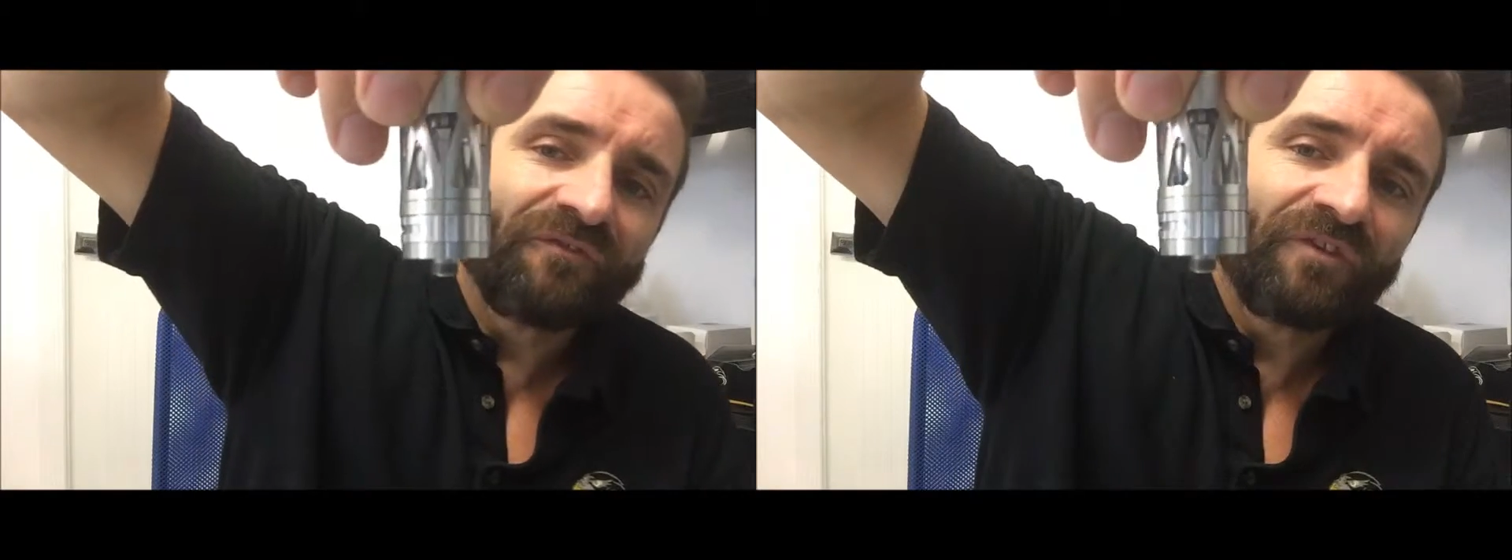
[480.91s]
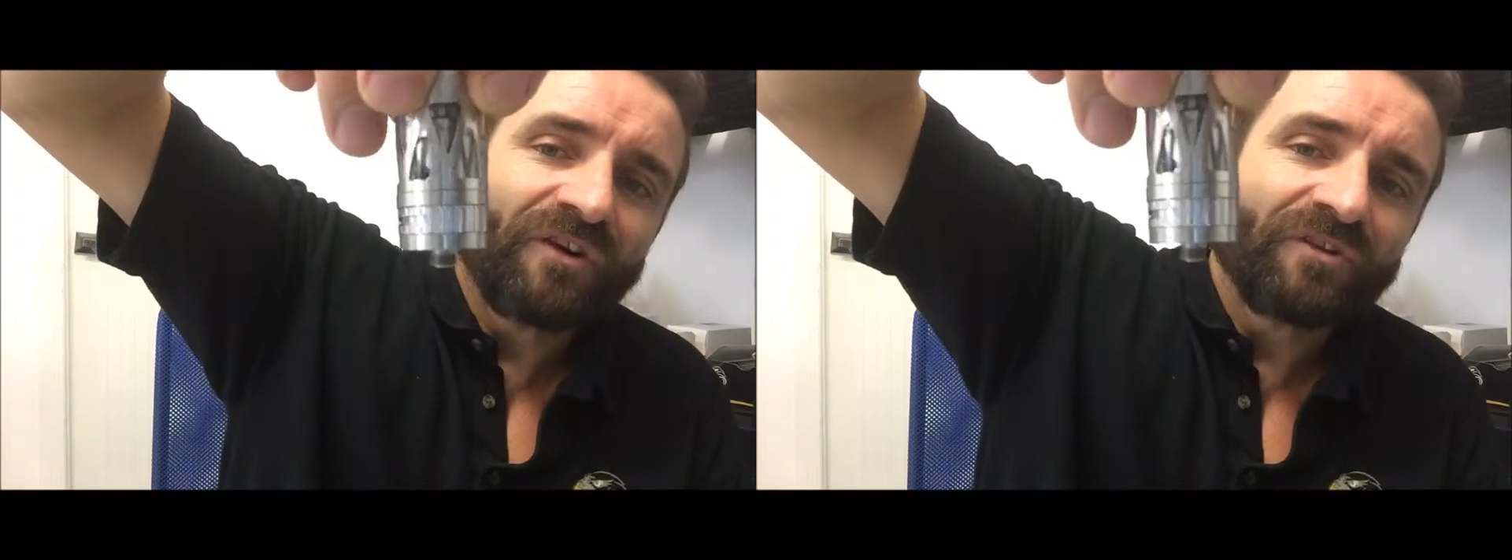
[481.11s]
I
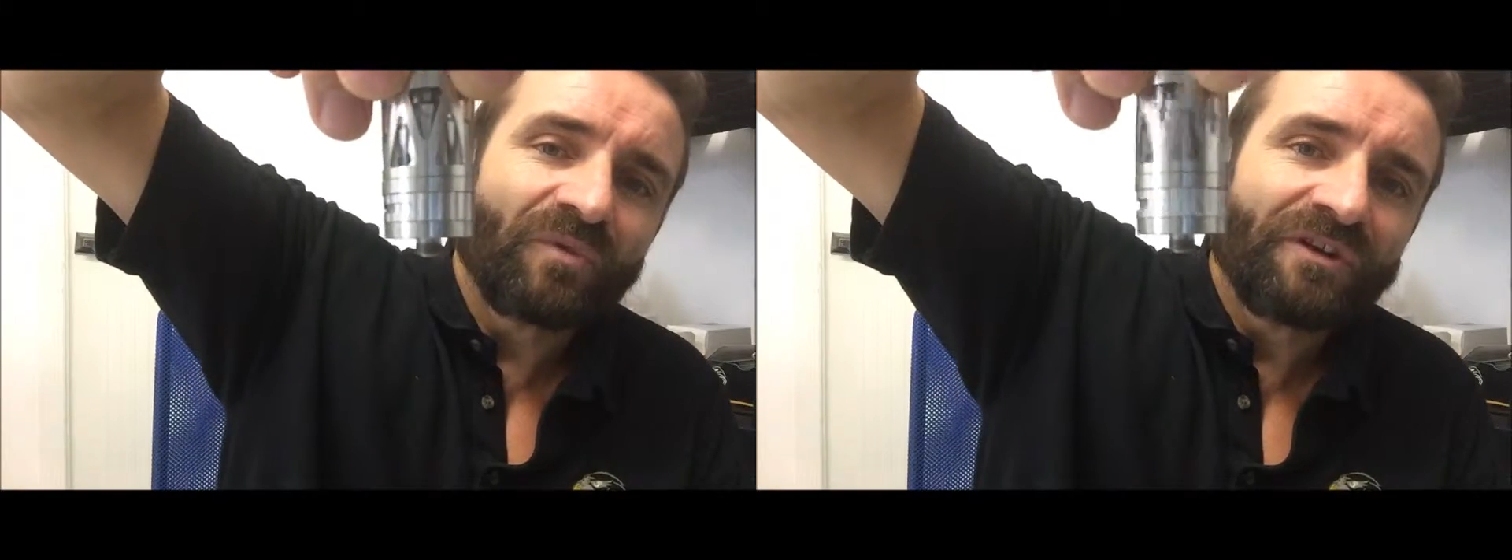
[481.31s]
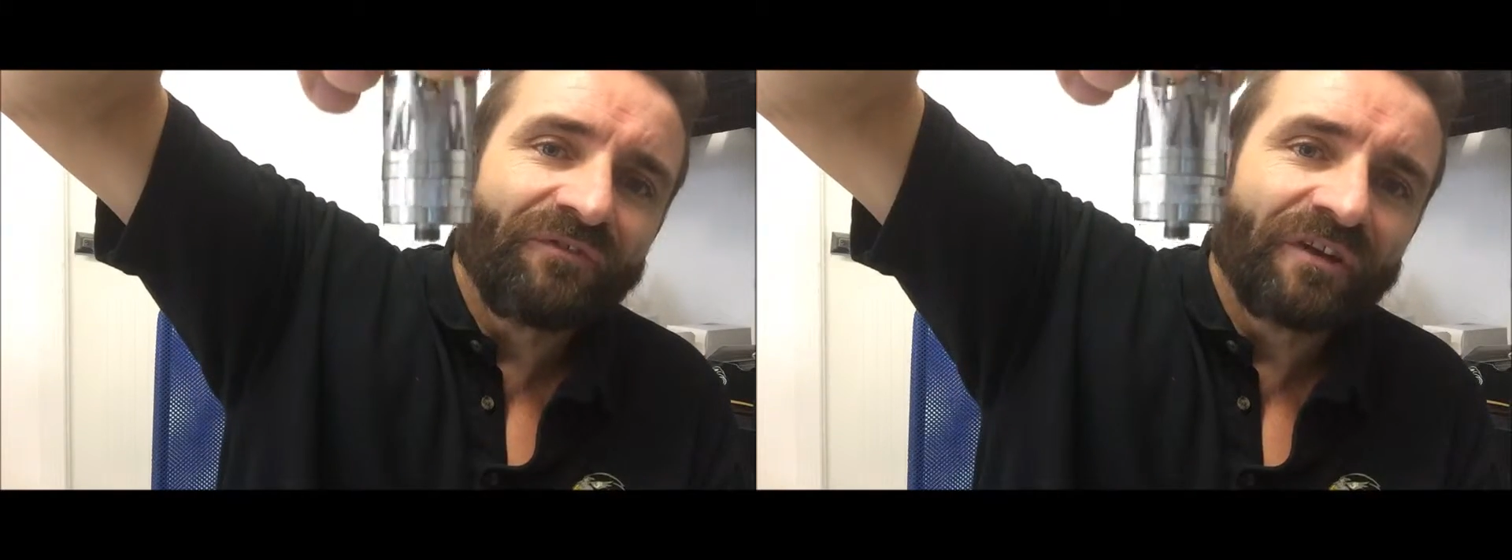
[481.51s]
find
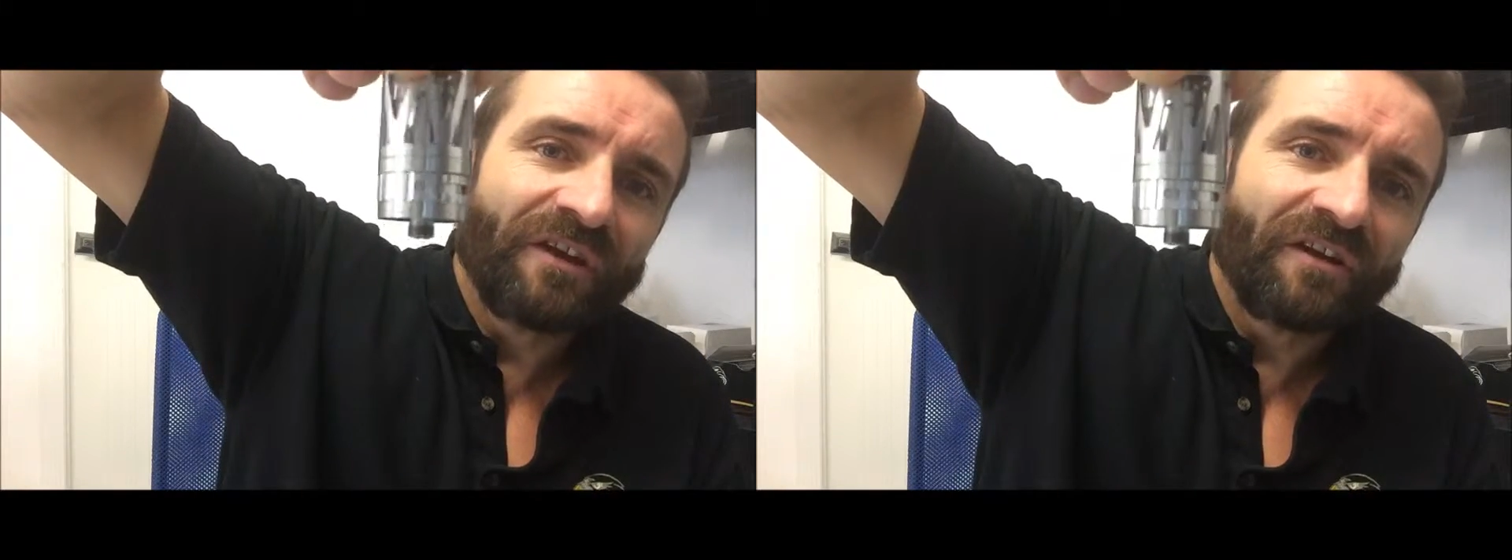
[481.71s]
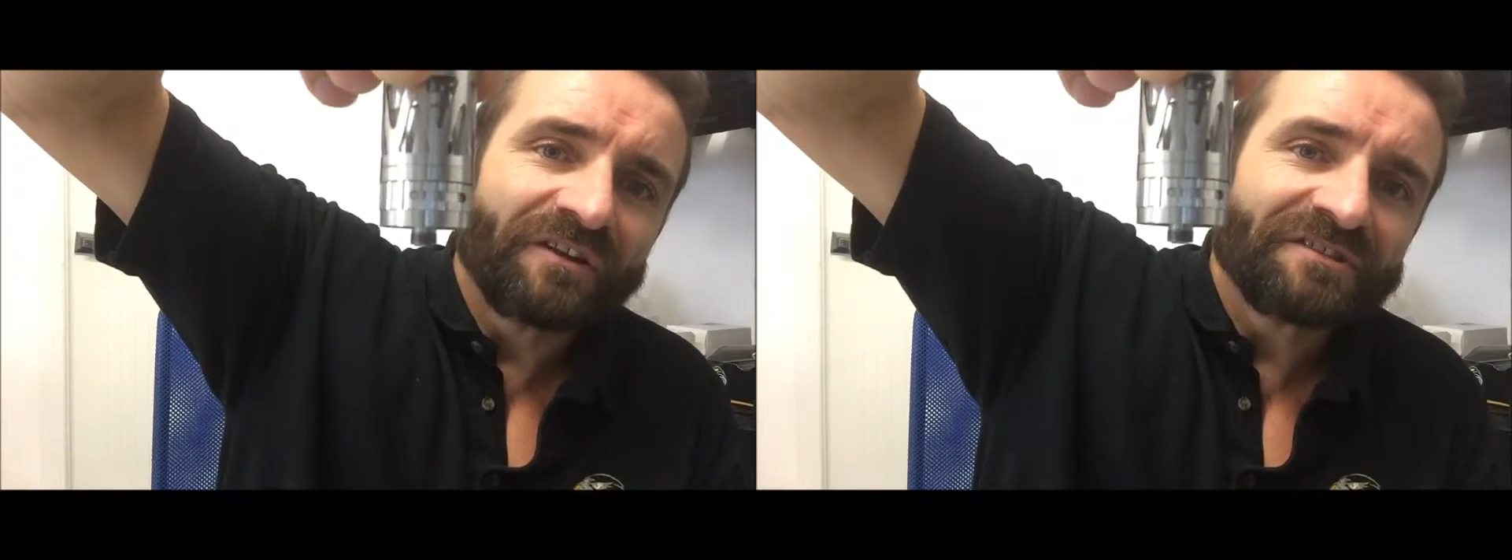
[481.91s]
when you fill a
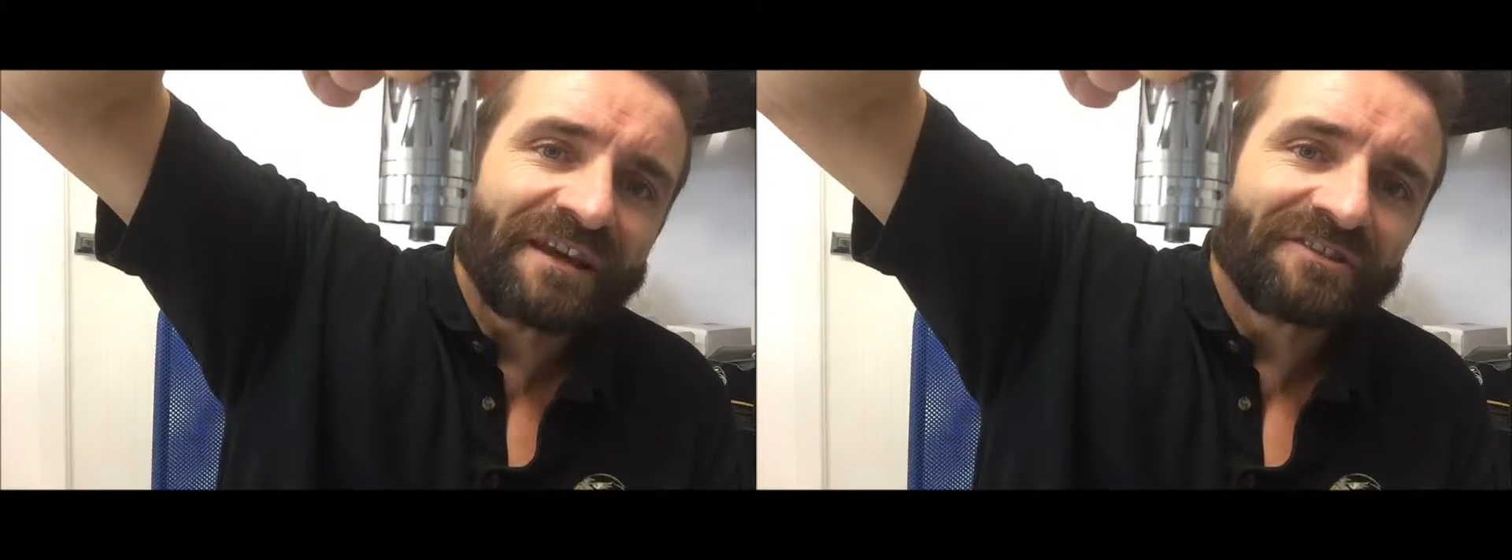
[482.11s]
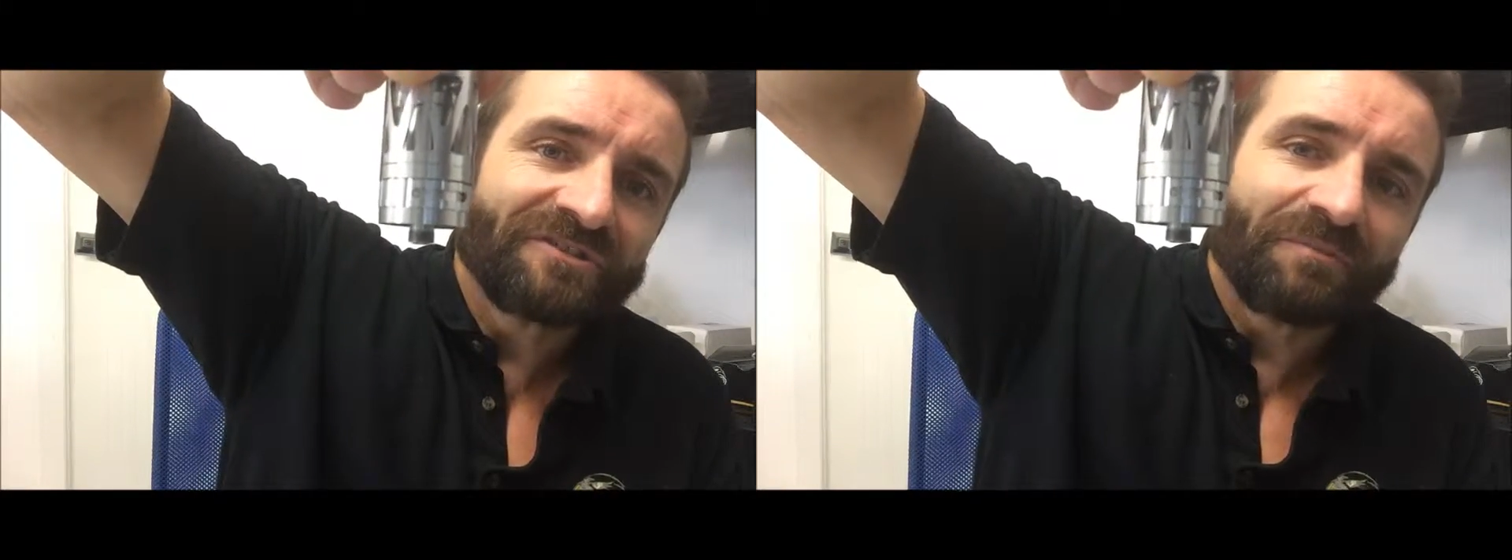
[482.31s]
lot of
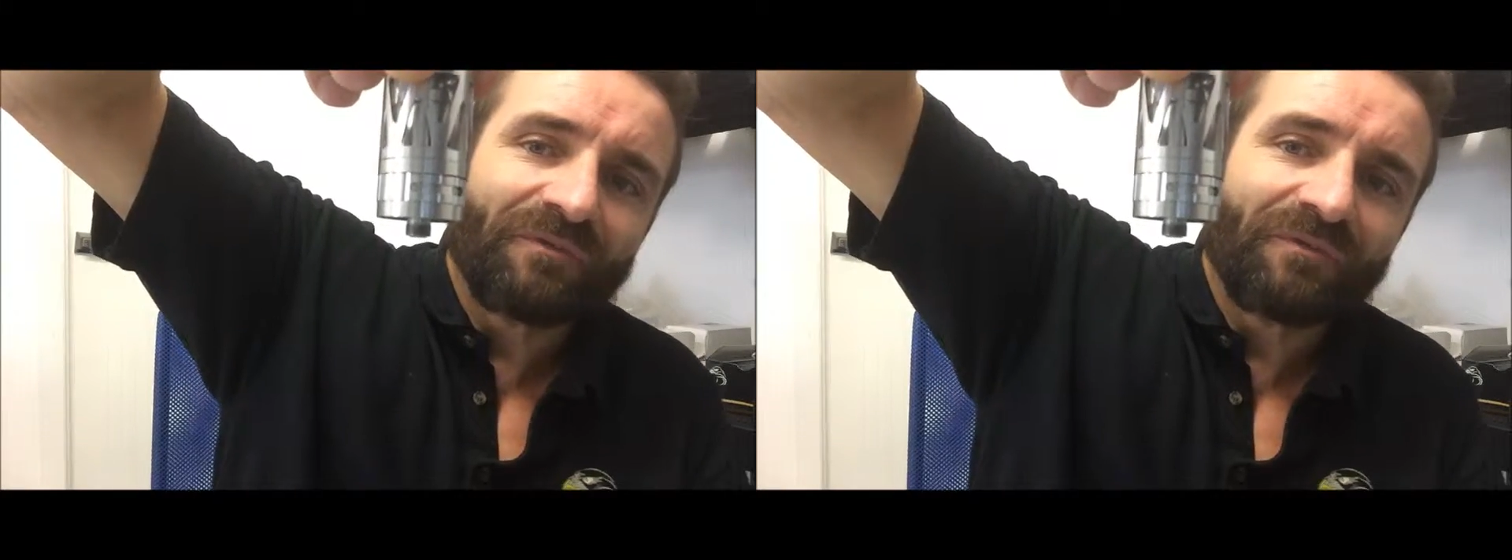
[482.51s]
tanks up,